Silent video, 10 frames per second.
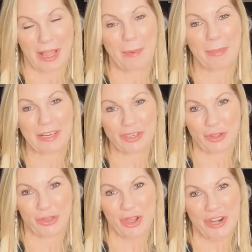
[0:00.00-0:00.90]
But in your
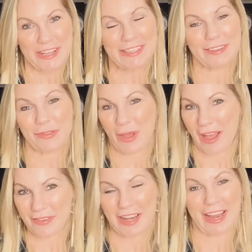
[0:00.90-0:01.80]
30s, if you
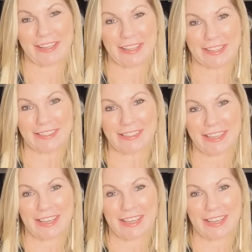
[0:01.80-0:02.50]
haven't had kids,